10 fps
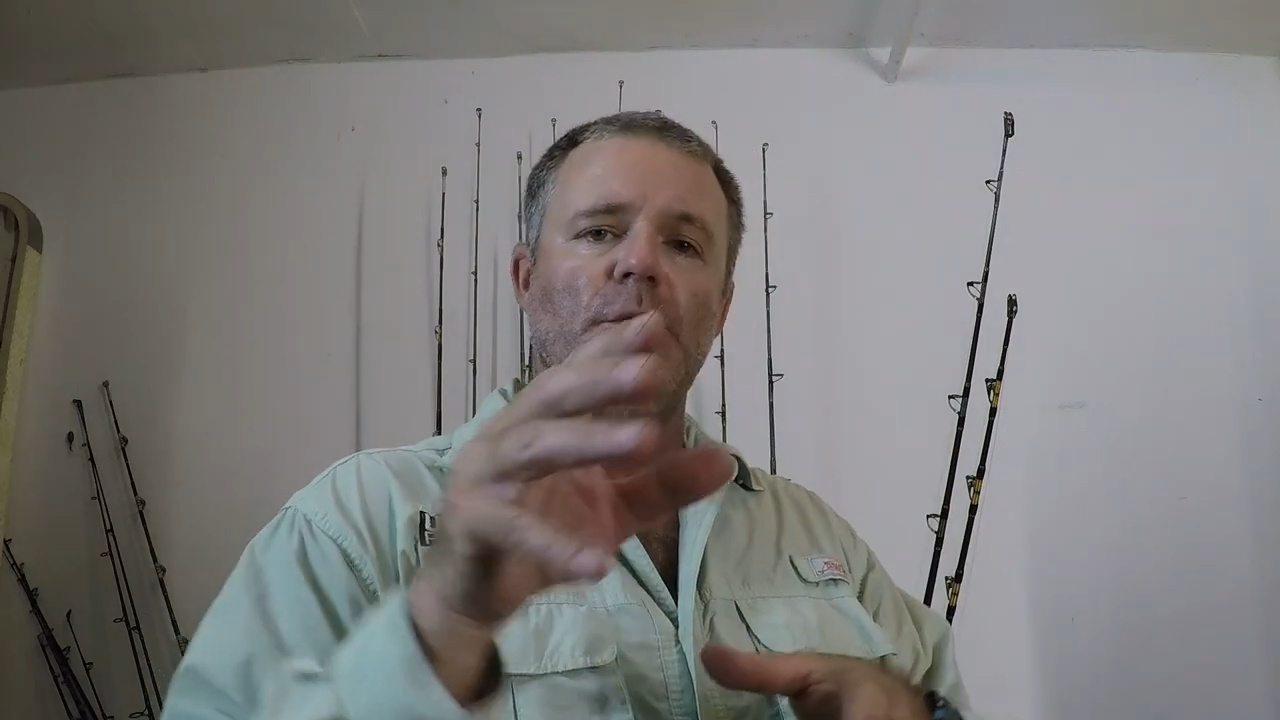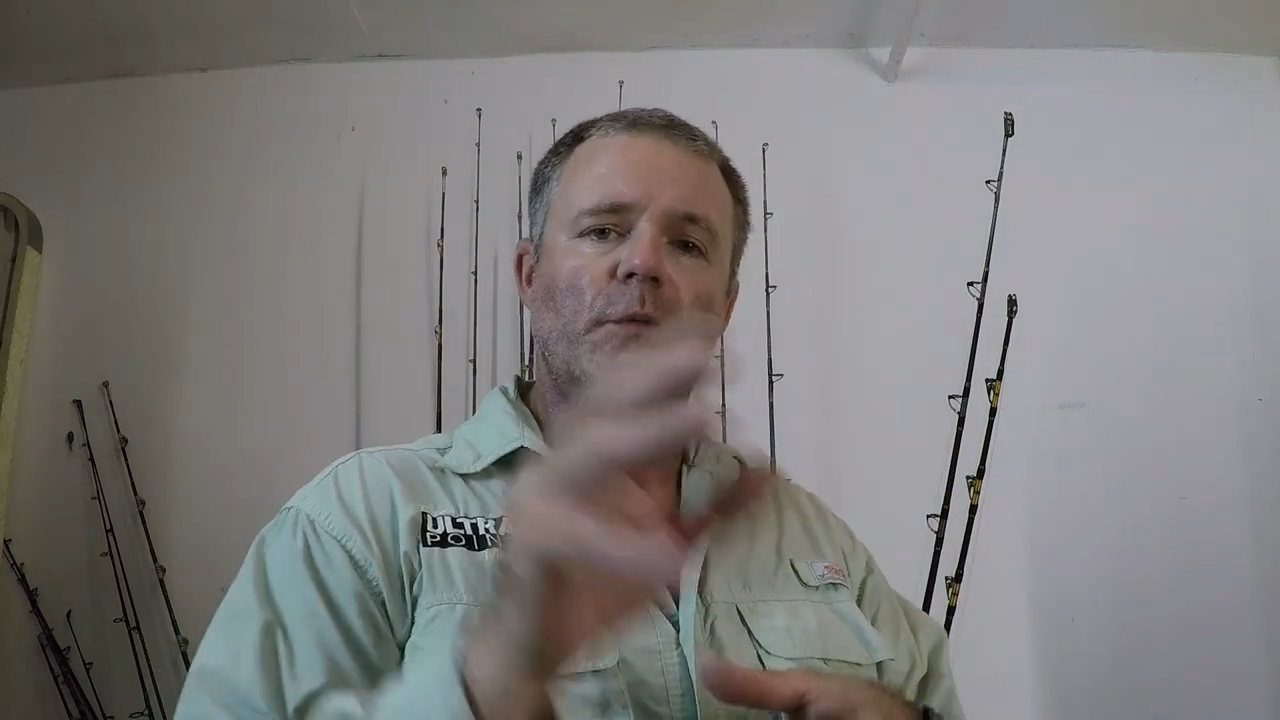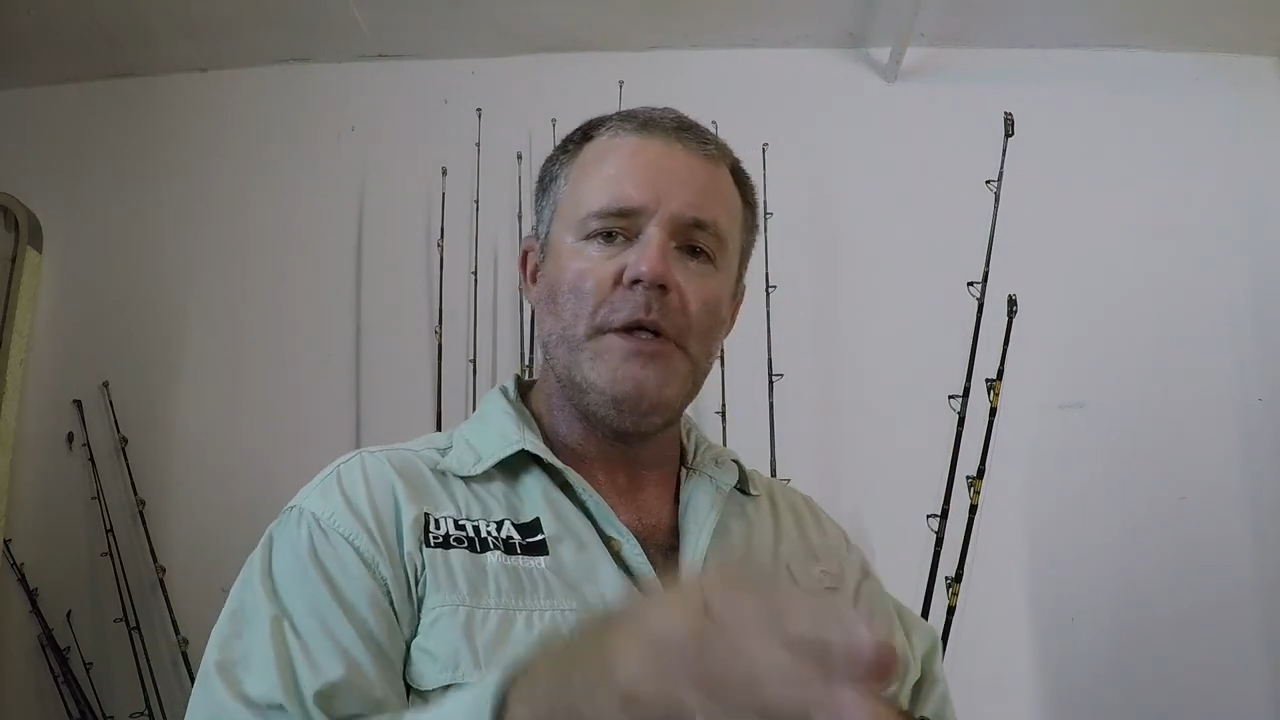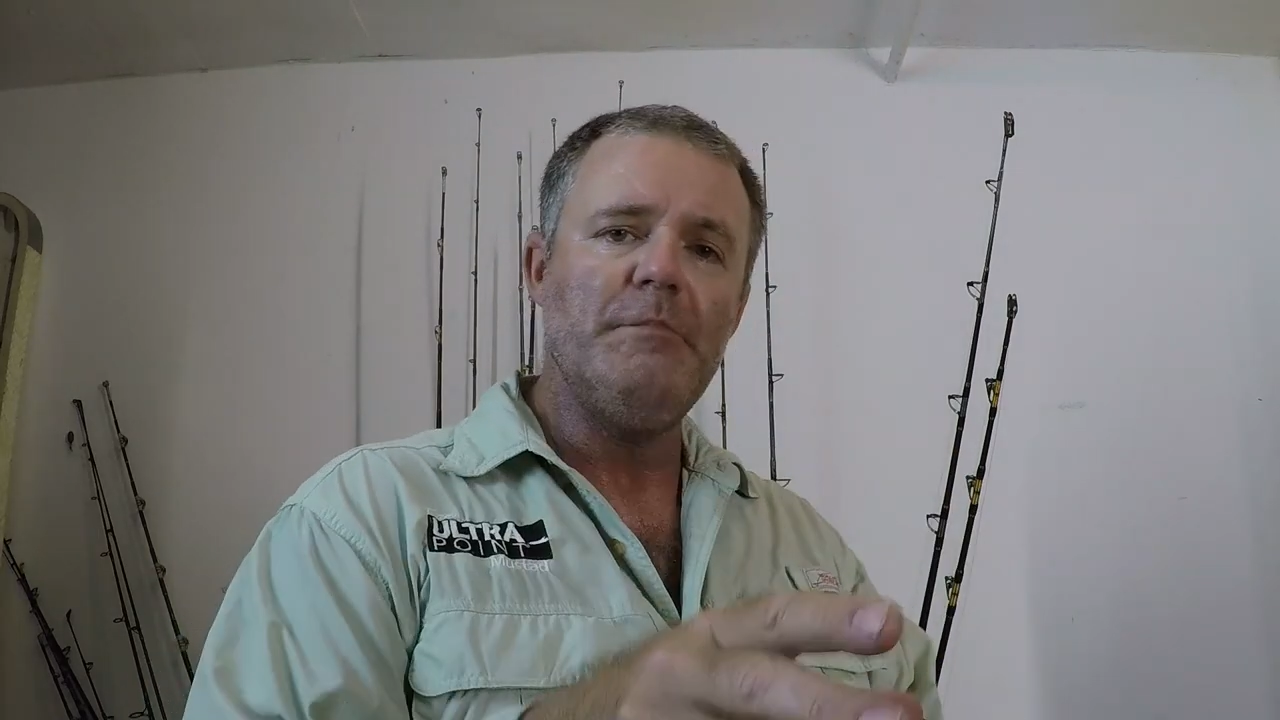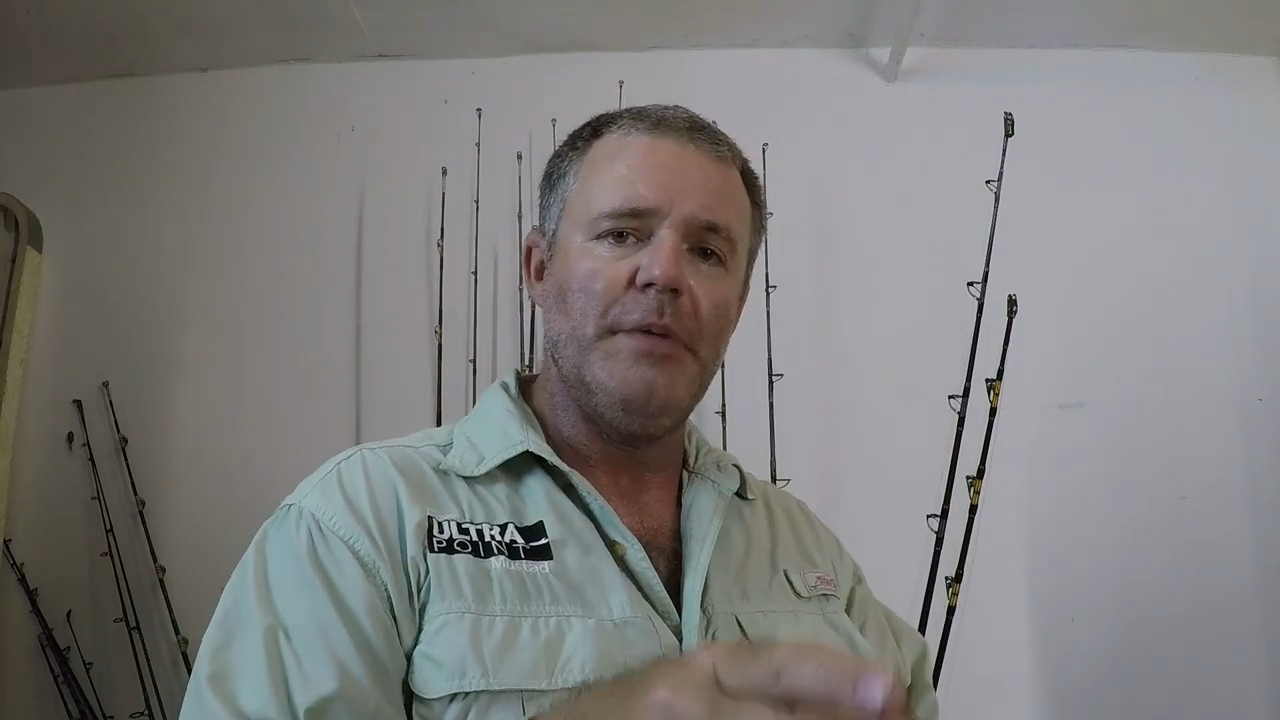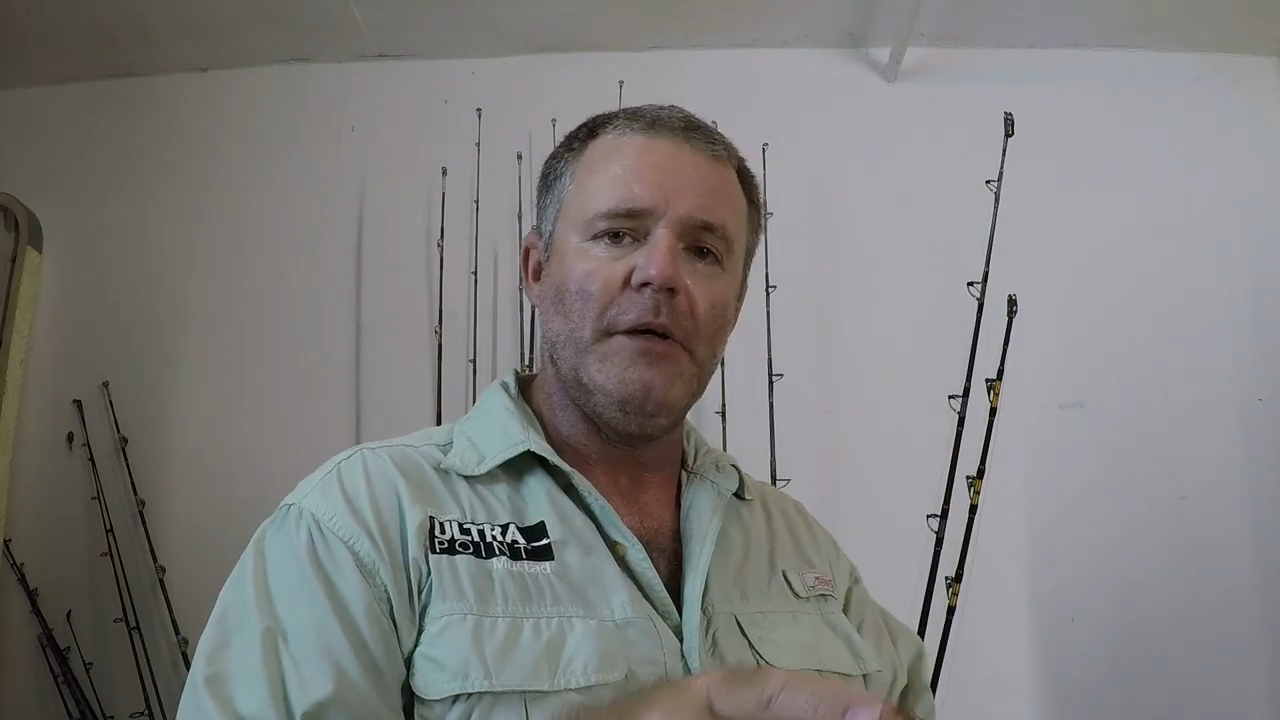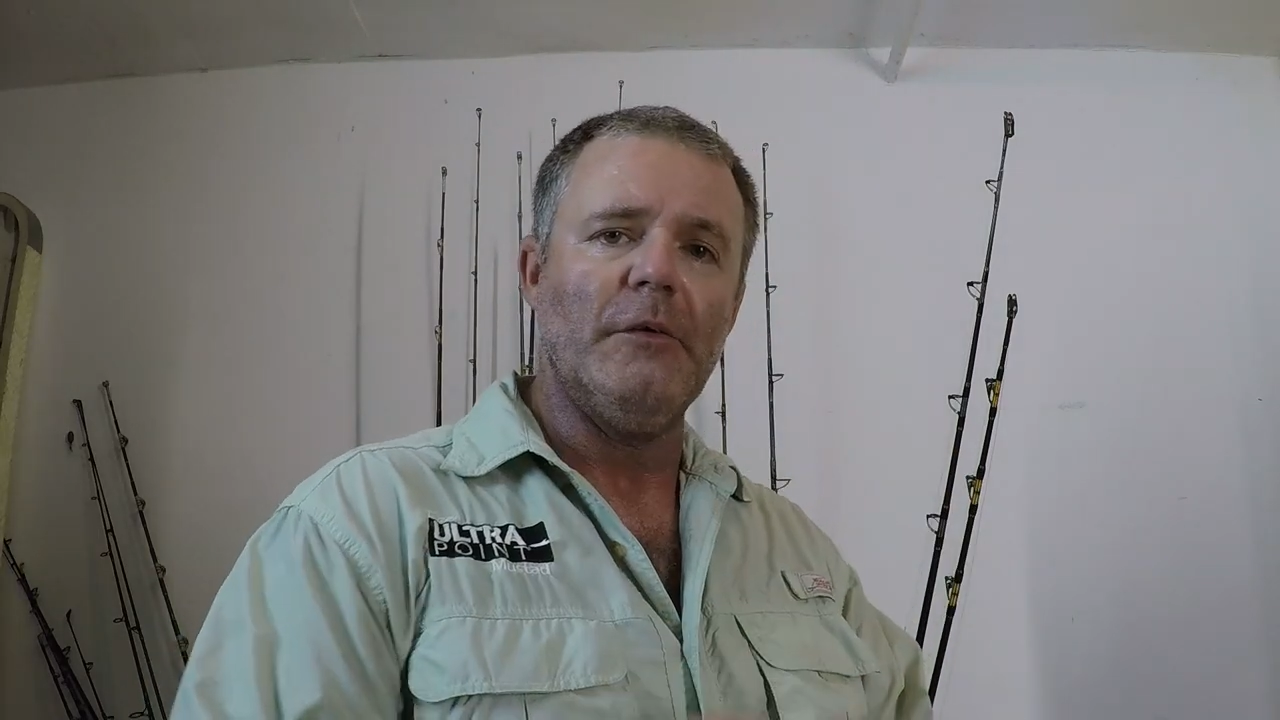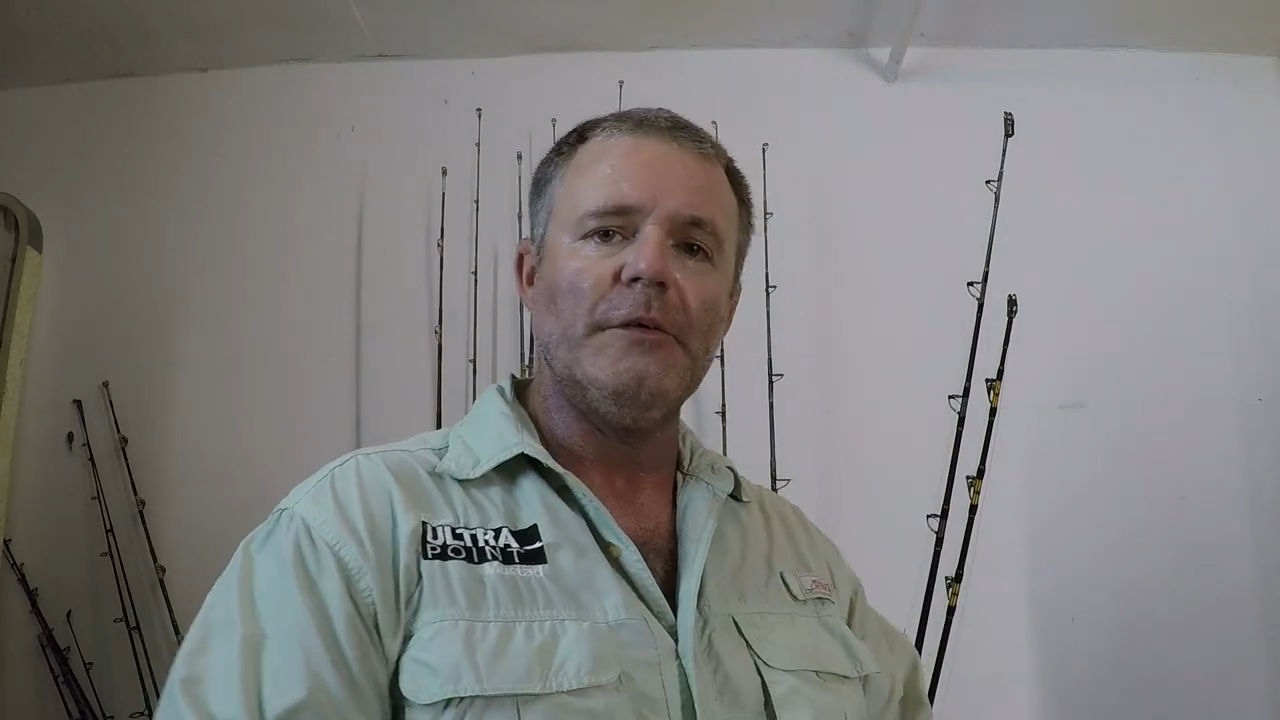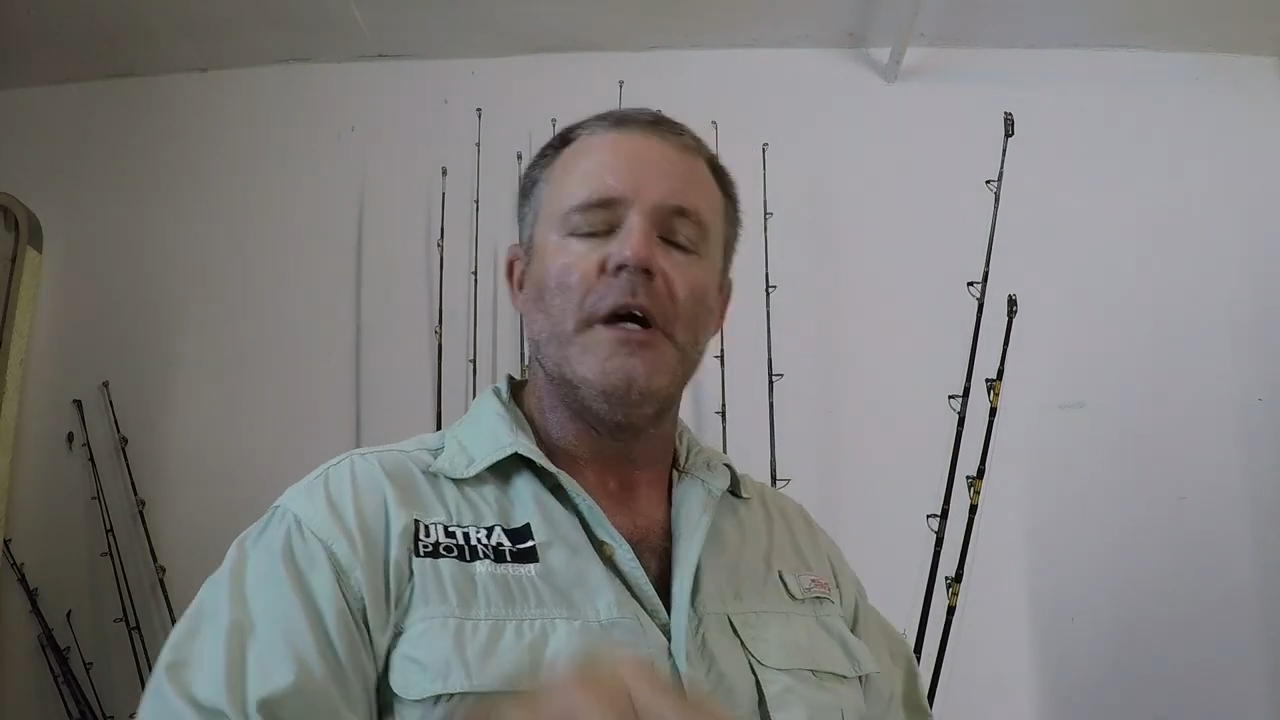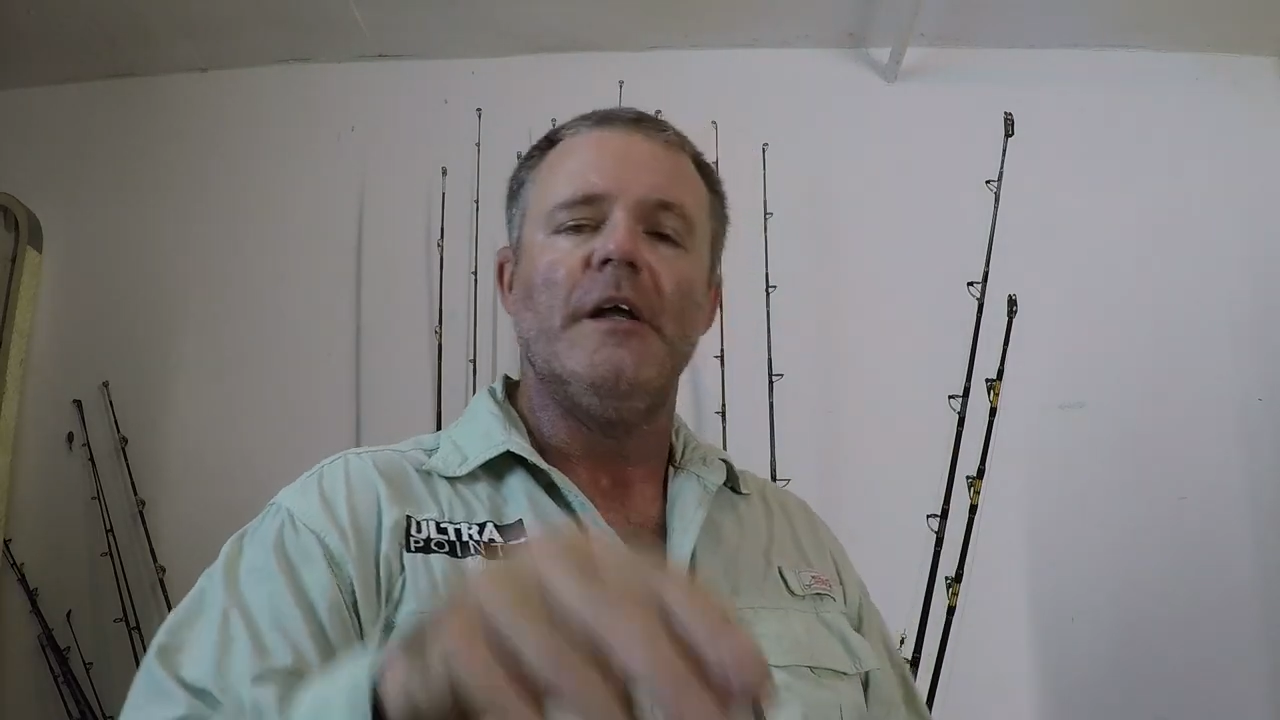
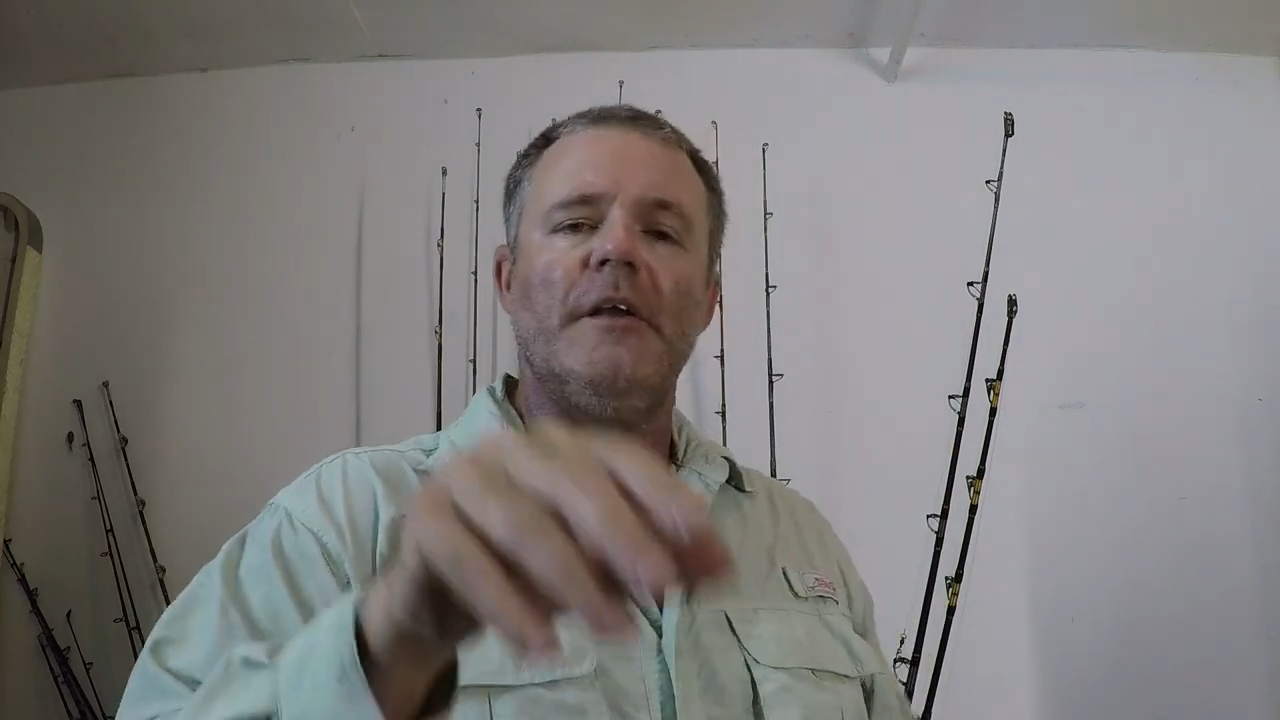rebuild